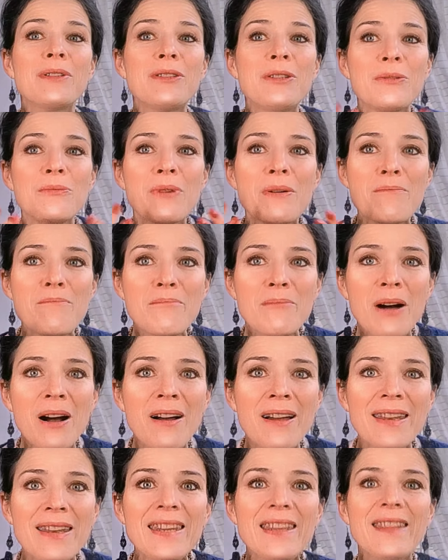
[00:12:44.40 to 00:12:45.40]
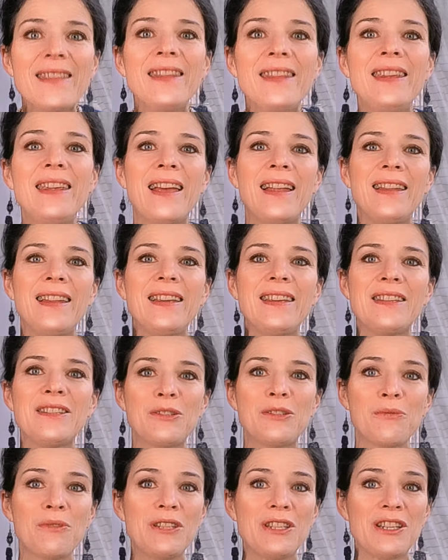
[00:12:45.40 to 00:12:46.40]
to embody the
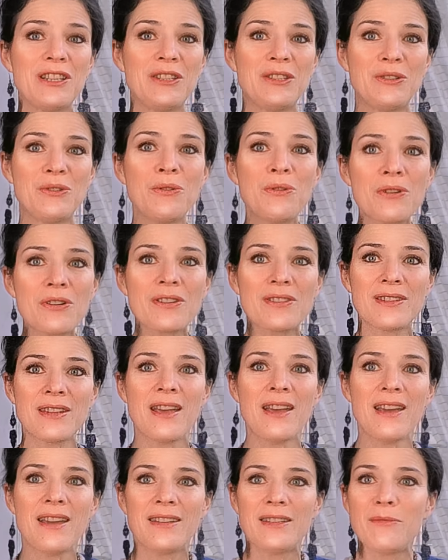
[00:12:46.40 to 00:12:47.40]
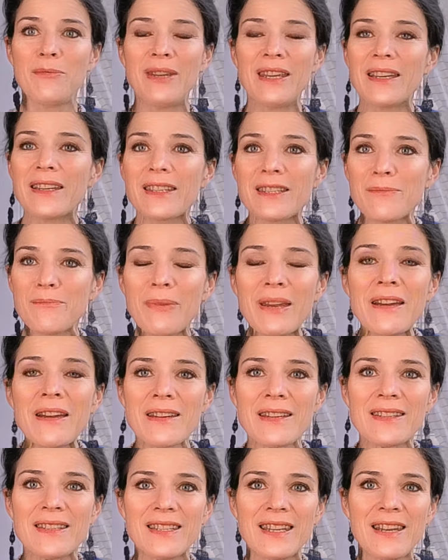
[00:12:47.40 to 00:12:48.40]
elegance which is yours to be
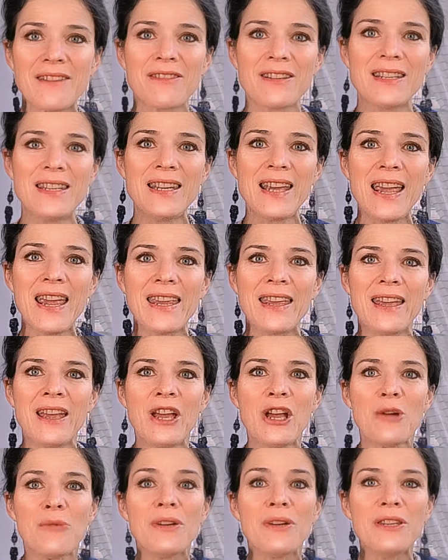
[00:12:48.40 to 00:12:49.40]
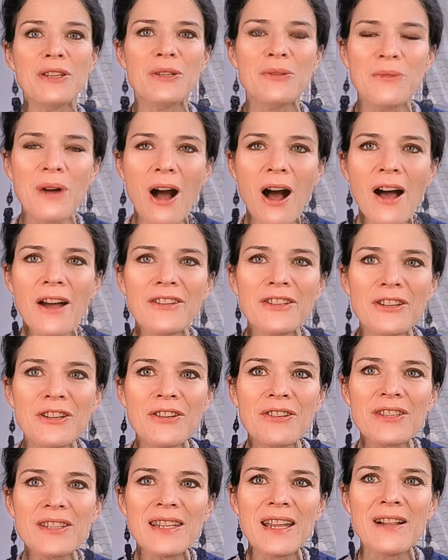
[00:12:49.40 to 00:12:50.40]
experienced every day. When you honor
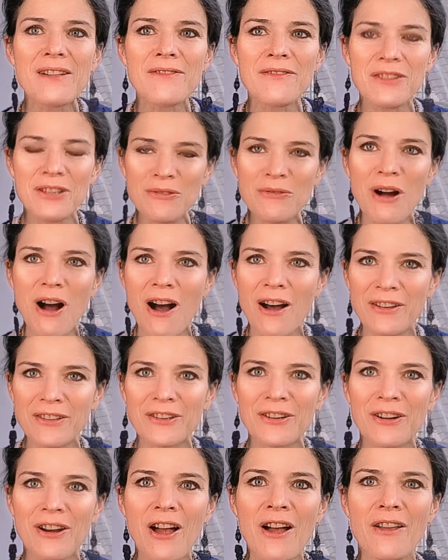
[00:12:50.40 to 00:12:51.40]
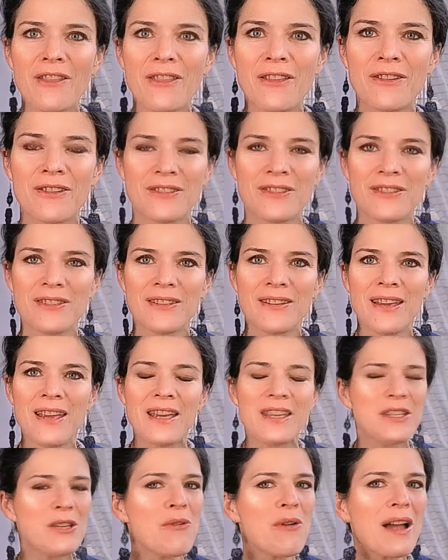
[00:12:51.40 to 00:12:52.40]
yourself, you honor others.
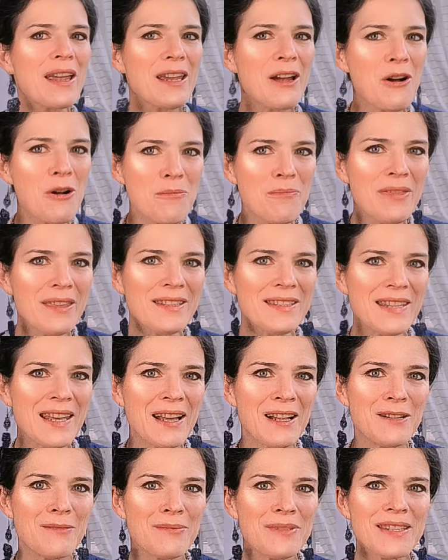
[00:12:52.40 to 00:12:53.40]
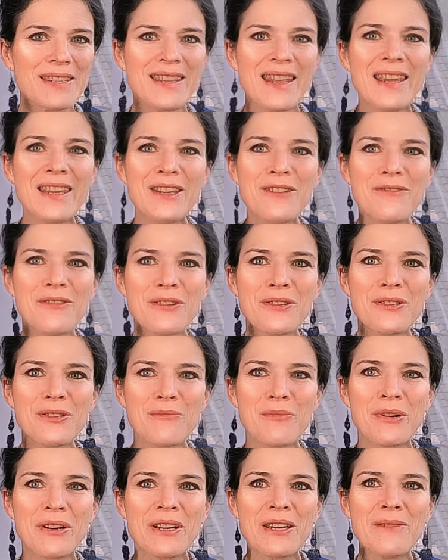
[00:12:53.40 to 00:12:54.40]
So I hope this helps. Thank you for
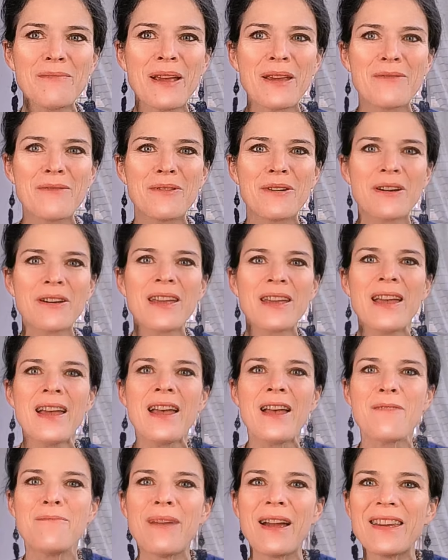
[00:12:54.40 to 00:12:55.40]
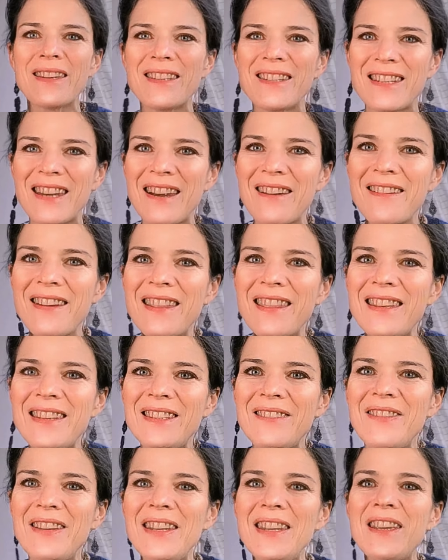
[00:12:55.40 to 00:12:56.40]
supporting my work by sharing
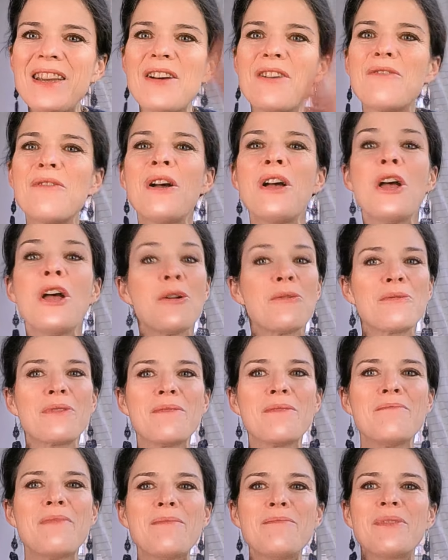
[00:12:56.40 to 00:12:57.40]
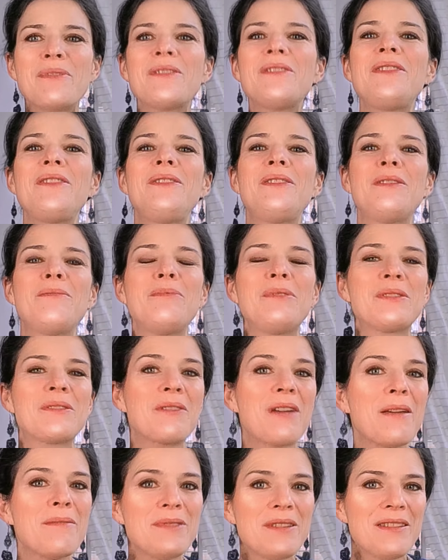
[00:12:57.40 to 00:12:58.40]
this video. Remember to
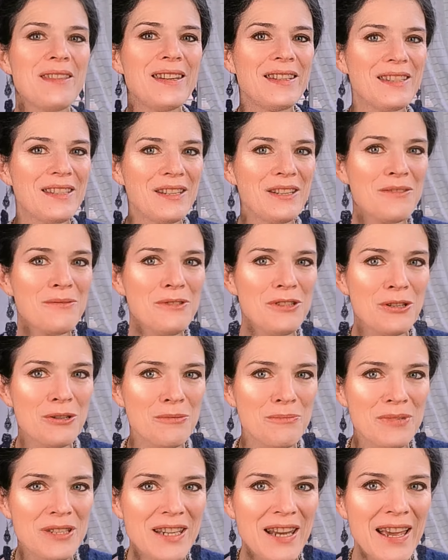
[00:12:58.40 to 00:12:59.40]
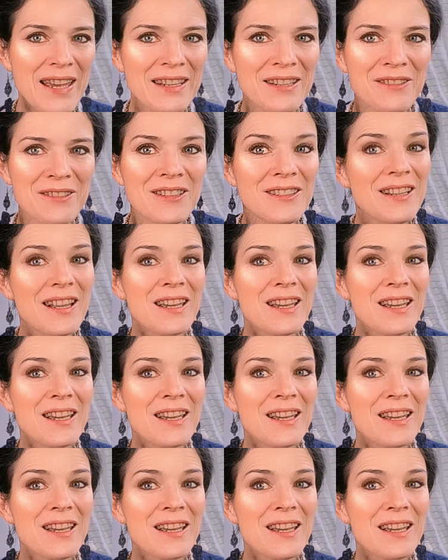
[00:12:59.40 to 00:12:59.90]
subscribe to this YouTube channel